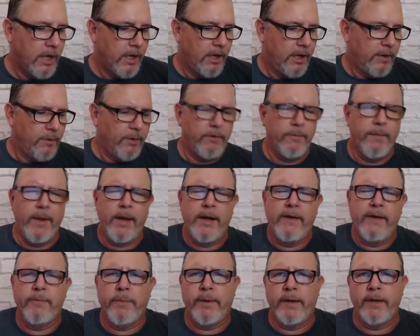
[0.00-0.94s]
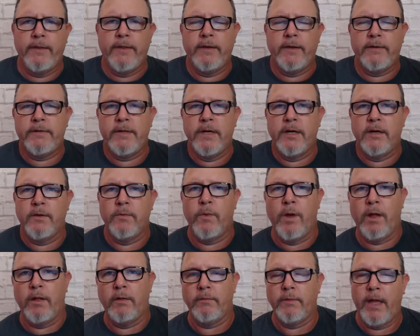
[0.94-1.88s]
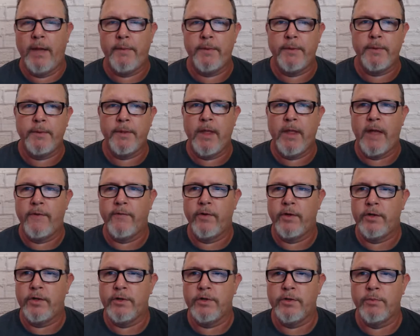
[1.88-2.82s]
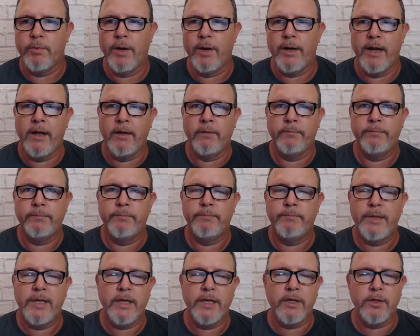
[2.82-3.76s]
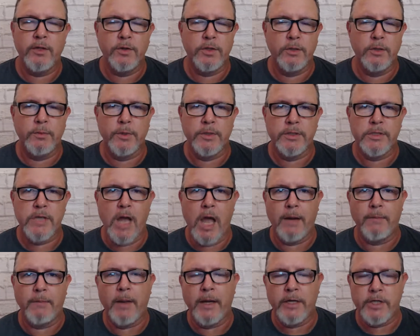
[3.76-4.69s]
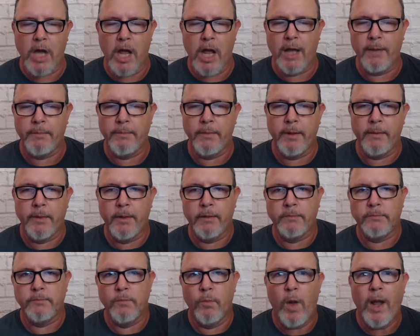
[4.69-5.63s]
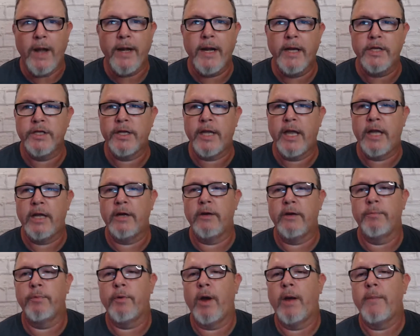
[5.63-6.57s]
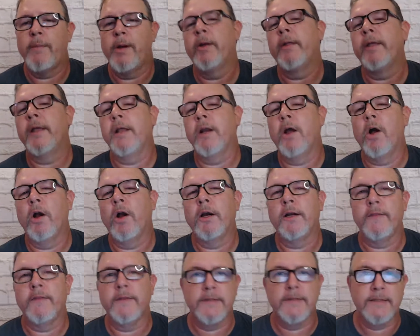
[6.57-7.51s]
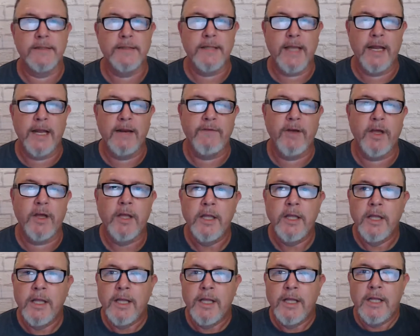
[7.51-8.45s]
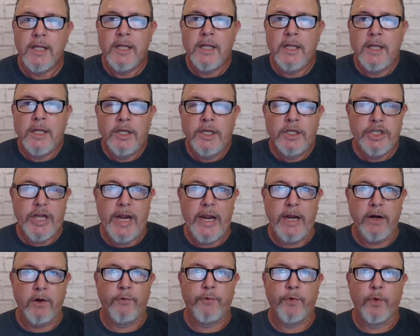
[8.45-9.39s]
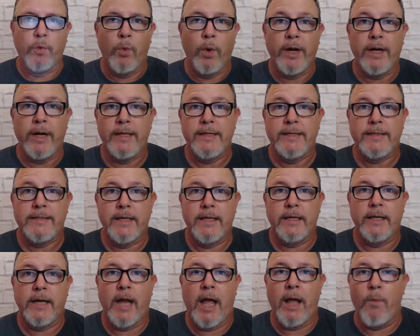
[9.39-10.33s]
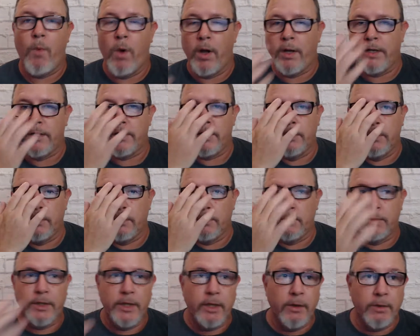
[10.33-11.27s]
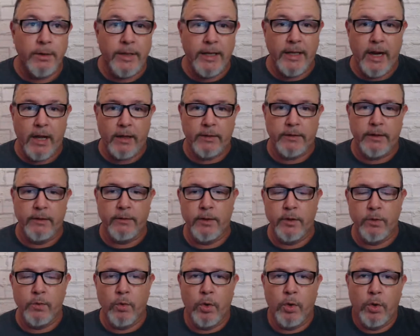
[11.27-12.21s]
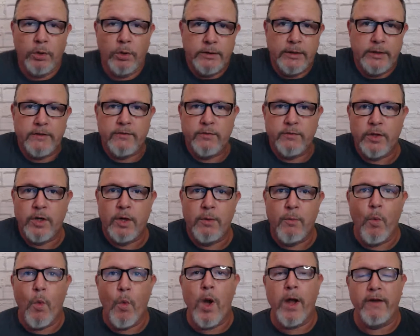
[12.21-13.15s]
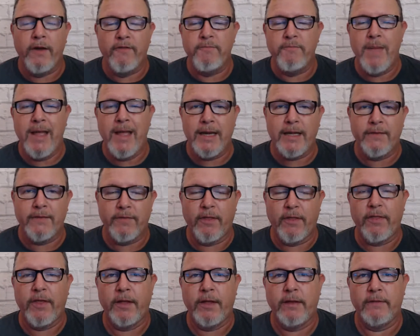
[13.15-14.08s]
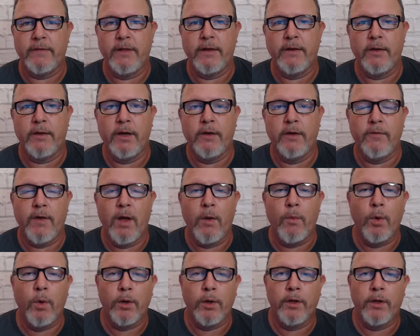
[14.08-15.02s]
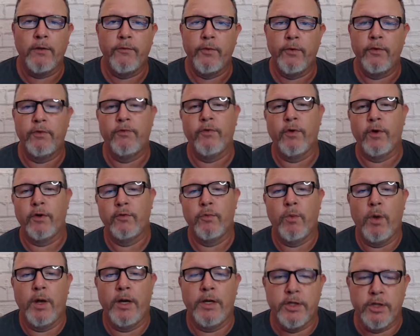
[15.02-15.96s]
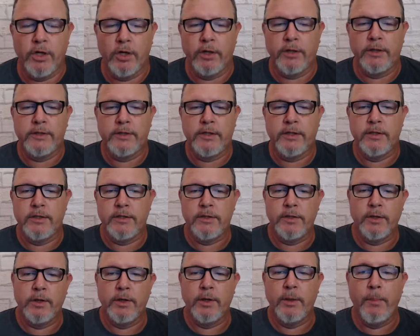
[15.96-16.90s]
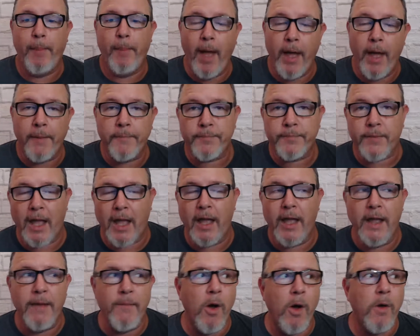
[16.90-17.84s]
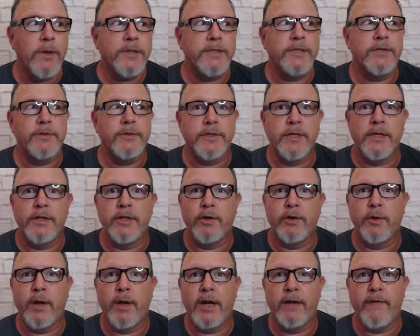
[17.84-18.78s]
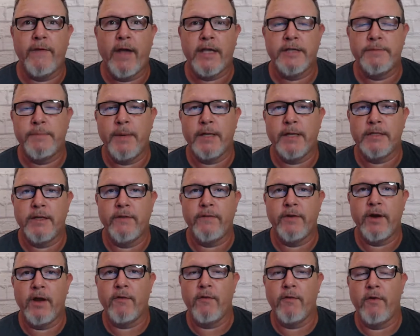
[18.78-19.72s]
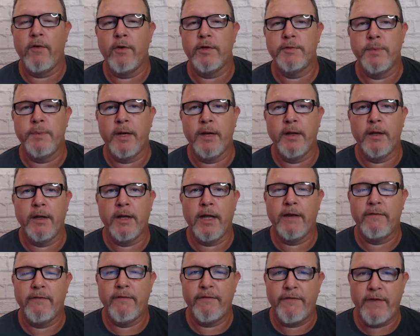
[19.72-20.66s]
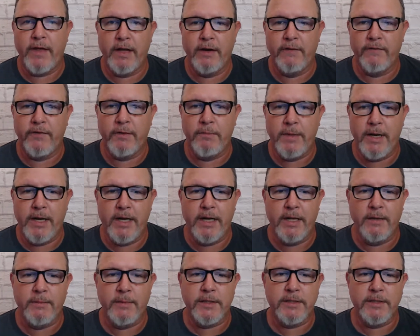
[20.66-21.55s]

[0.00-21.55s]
I want to remind everybody that, while I happen to be live on YouTube right now, being a YouTuber is not my job. I'm a wine educator primarily at heart, and this is kind of a channel for what it is that I want to, get out there in the world. It's, one of many of the things that I've got working for as far as WineShark is concerned. But I am always interested in the creative aspects of it. I've always been a kind of a fan of the medium.